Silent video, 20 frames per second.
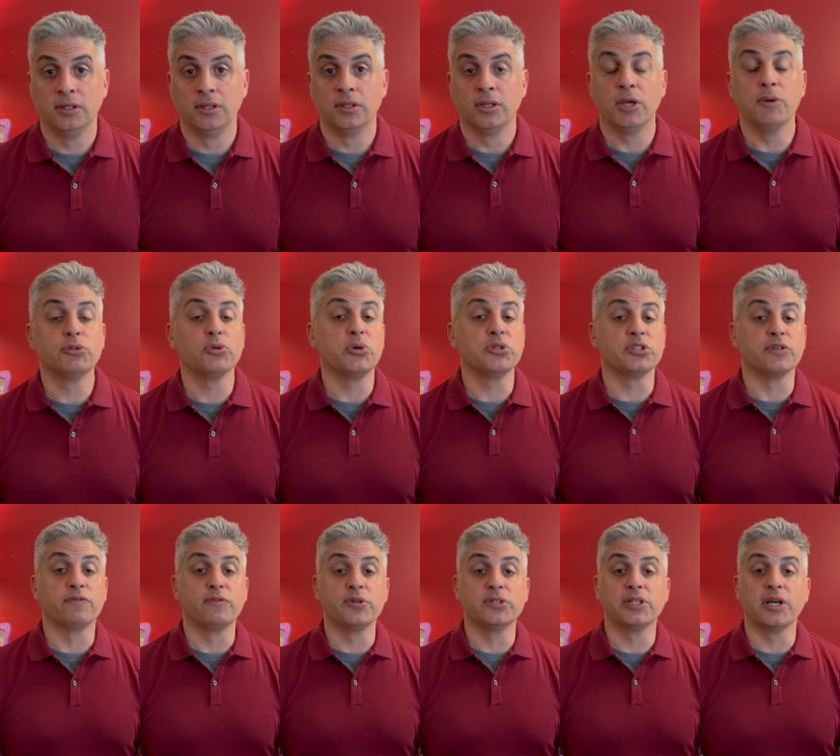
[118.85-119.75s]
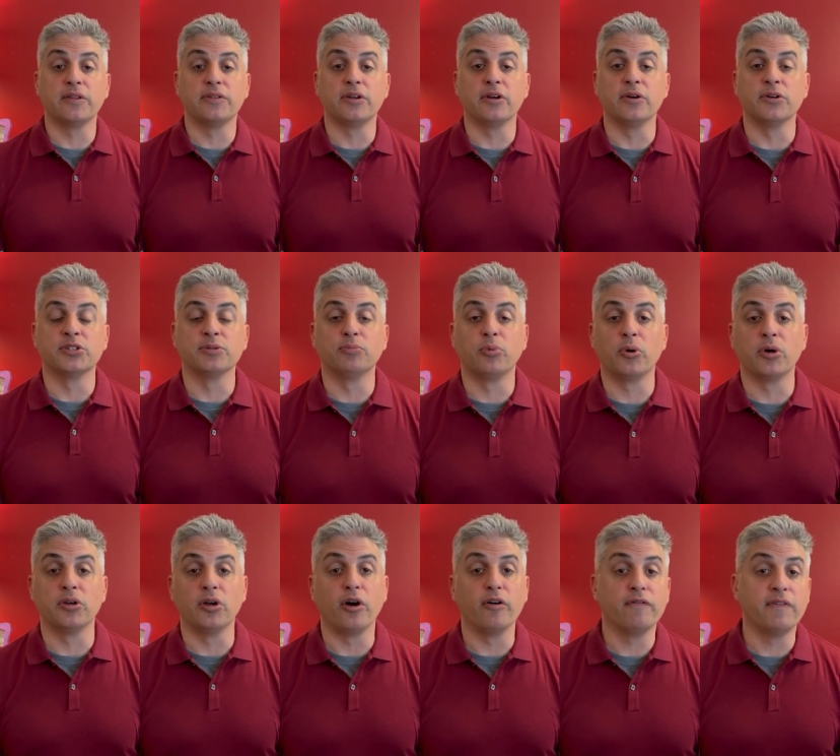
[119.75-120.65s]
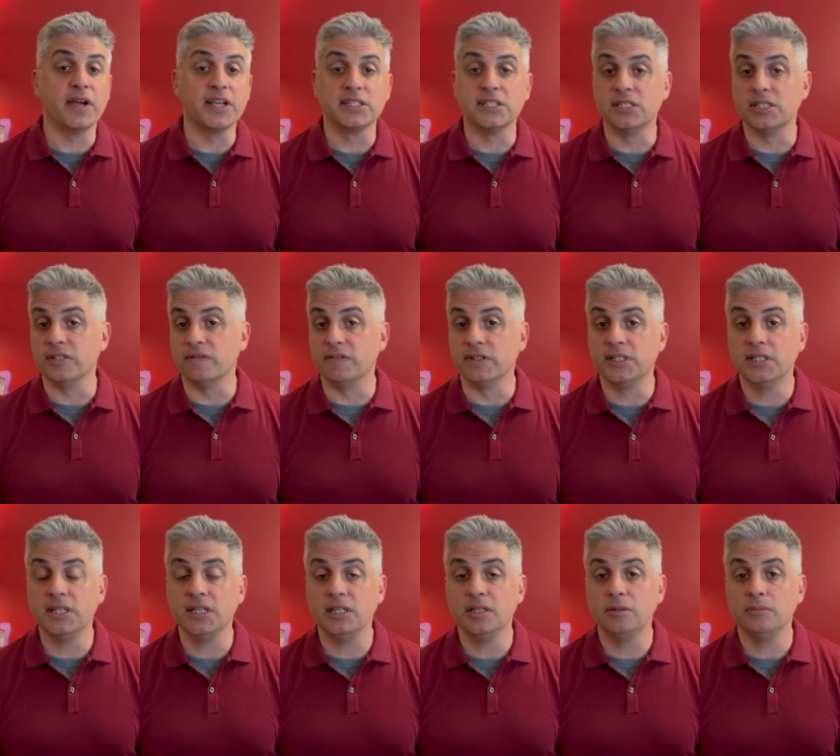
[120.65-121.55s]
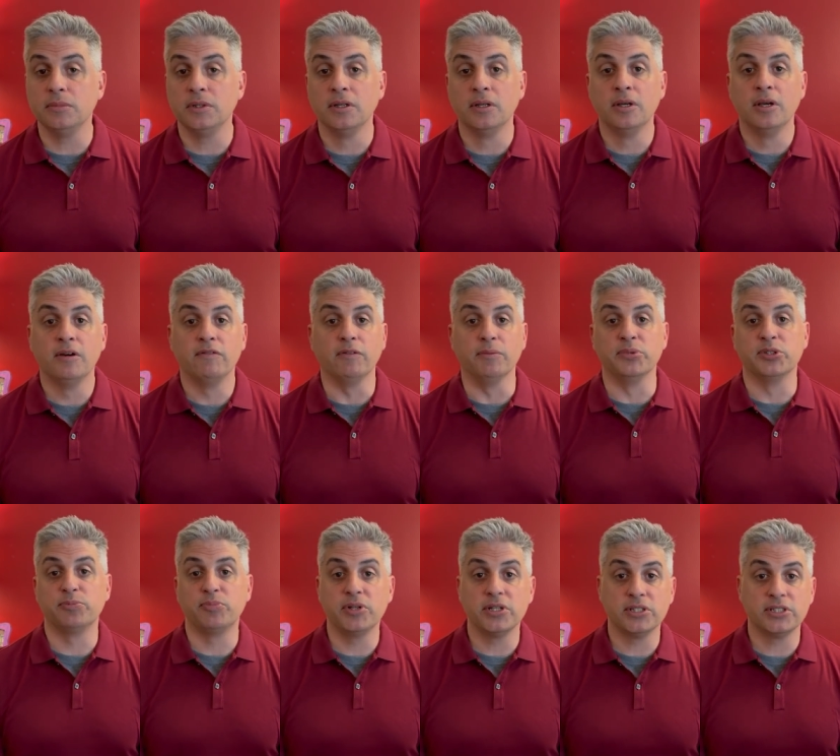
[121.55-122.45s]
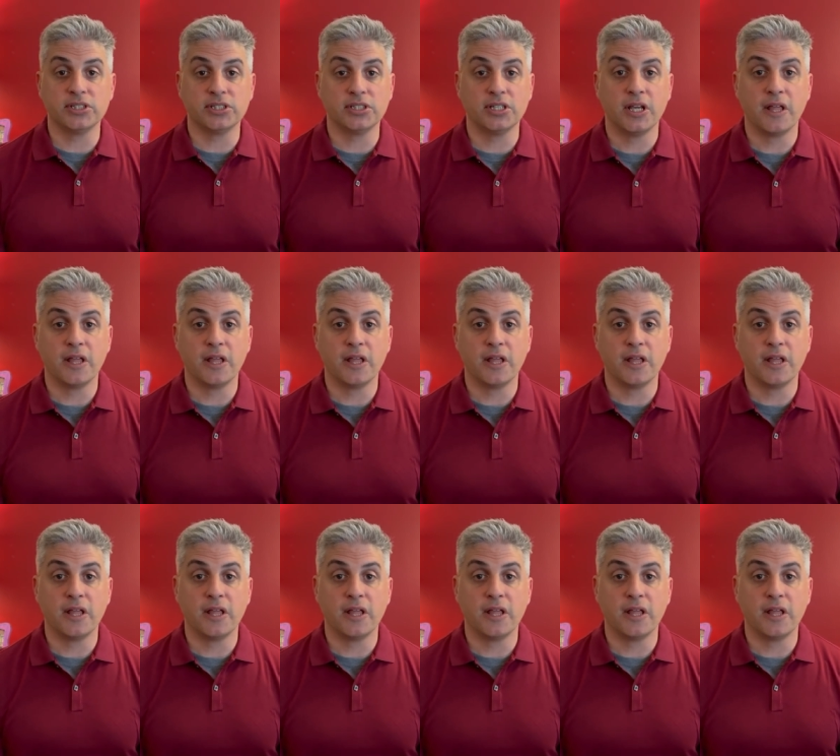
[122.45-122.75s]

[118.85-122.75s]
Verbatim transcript: He was always the first out there supporting all facets of the team, from sprints